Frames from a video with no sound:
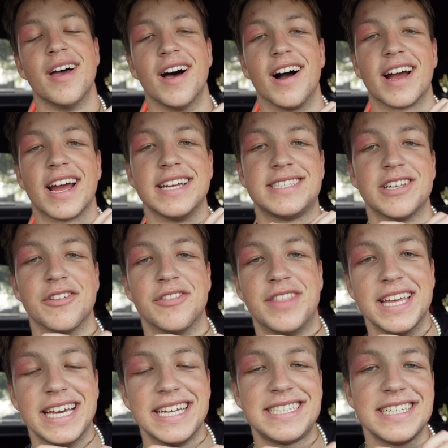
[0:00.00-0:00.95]
Okay, so
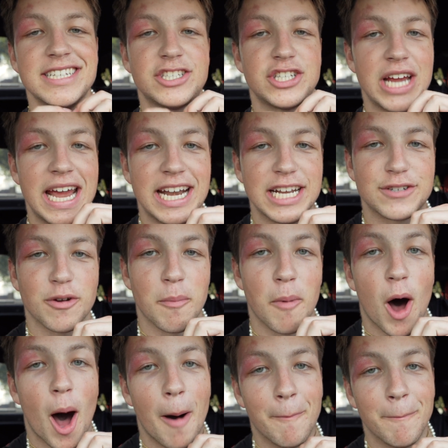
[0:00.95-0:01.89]
this chain is from
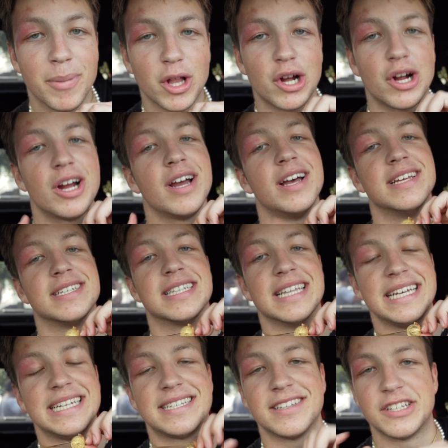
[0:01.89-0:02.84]
Humbler. is
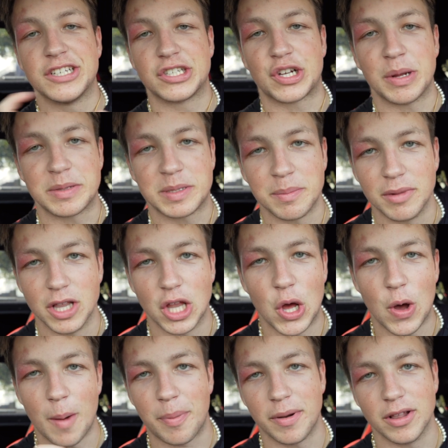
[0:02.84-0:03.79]
linked in the description
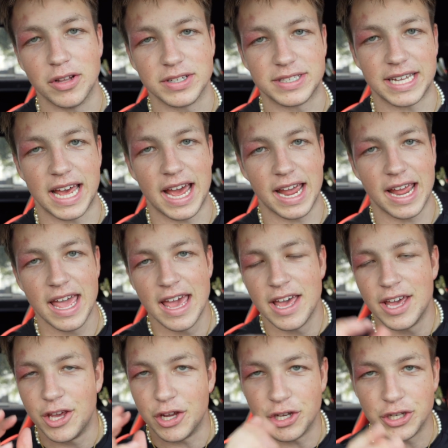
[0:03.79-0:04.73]
below. I'll put a little tag.
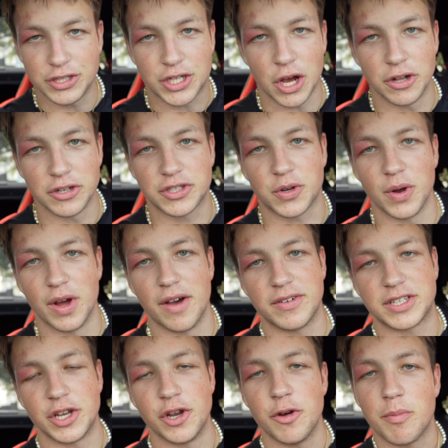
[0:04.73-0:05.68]
You use code SCRIV.
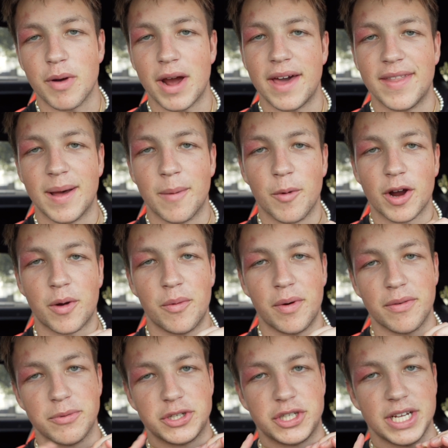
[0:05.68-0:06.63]
It's a new brand that I'm working
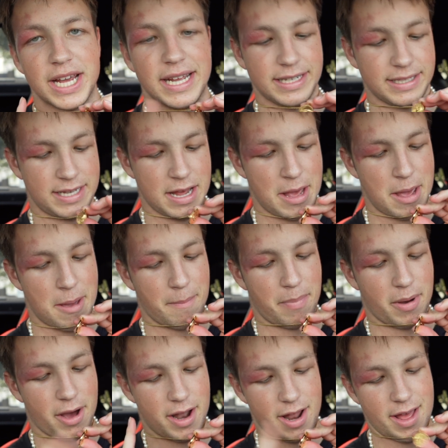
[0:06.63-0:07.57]
with with chains,
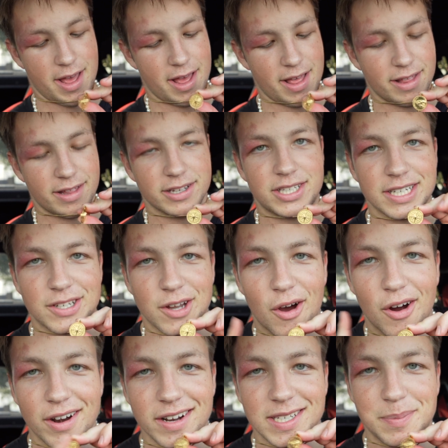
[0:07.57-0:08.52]
but this shit's
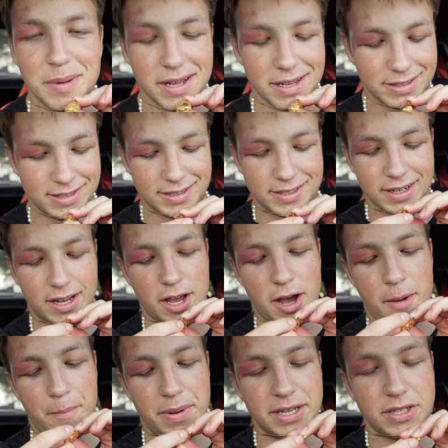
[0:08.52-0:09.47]
hard. It spins. It's a
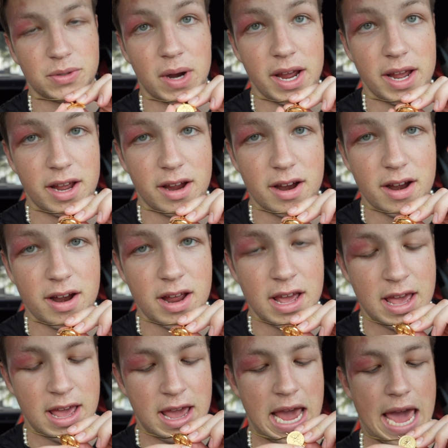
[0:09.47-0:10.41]
compass right here.
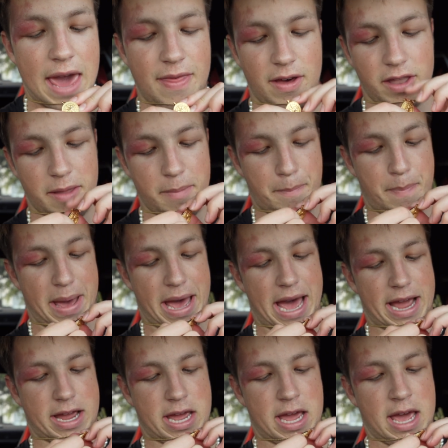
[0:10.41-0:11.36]
And on the
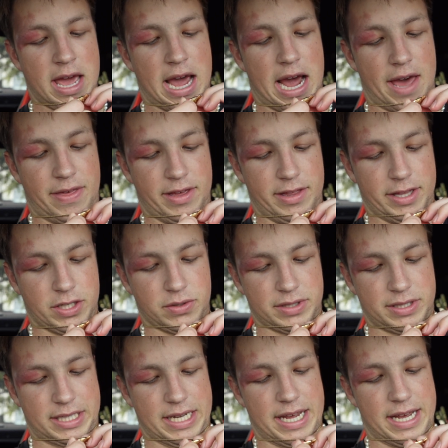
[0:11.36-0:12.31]
back, I think this
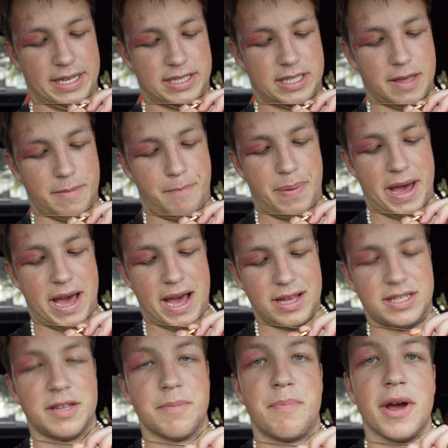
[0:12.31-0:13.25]
one says, the
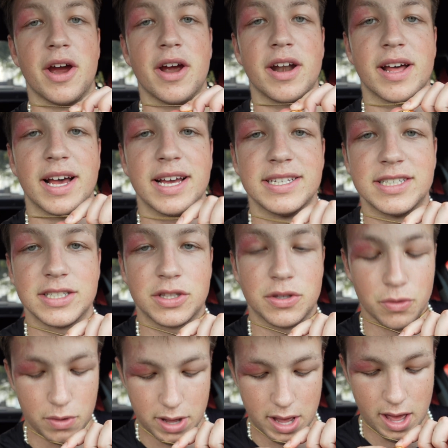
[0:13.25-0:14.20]
path to paradise is
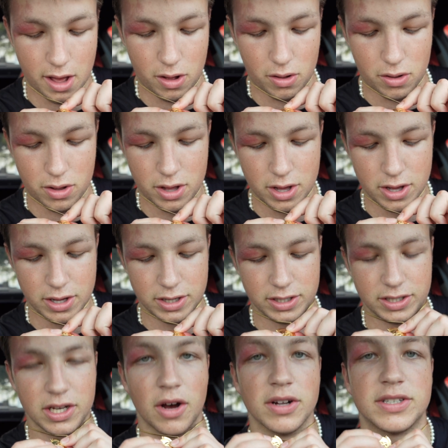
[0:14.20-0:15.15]
through hell.
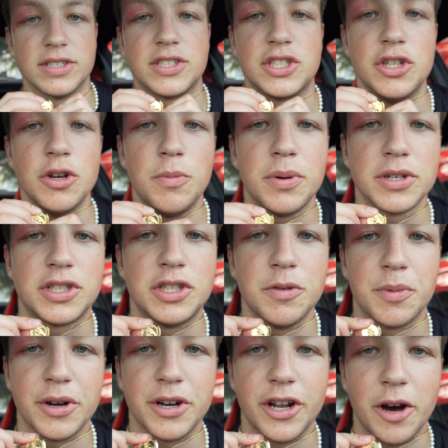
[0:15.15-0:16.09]
So it's a super,
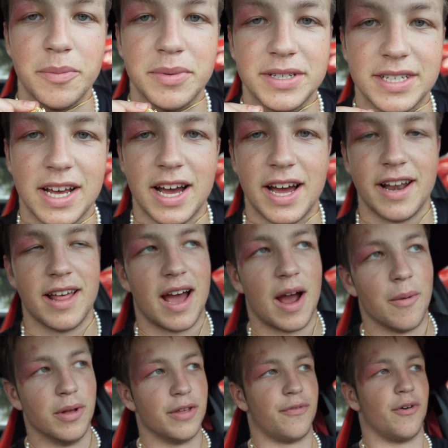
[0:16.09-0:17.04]
super dope design. I
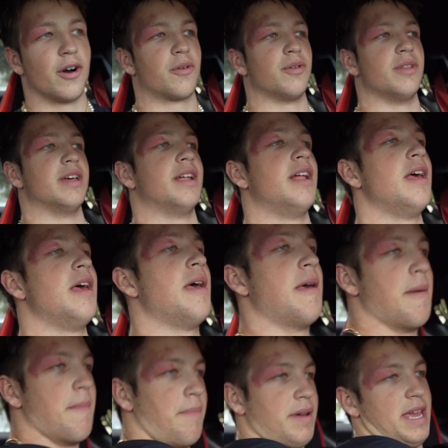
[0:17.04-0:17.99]
really fuck with it.
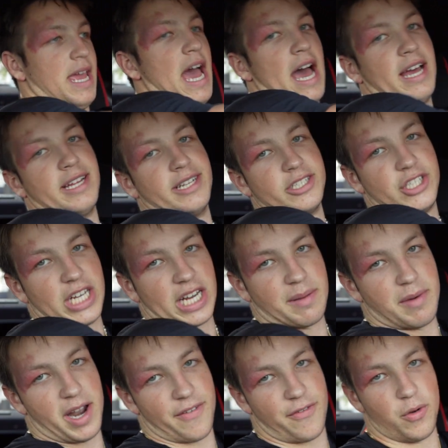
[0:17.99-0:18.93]
But yeah, check
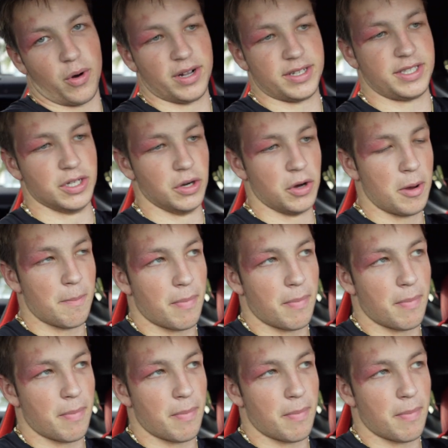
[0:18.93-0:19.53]
them out if you want to.